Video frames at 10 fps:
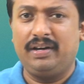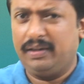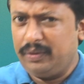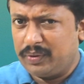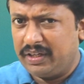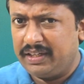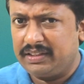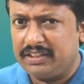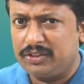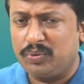Are you
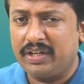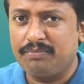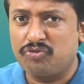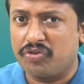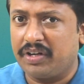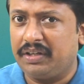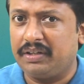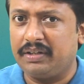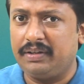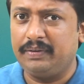connecting to what I'm trying
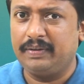to tell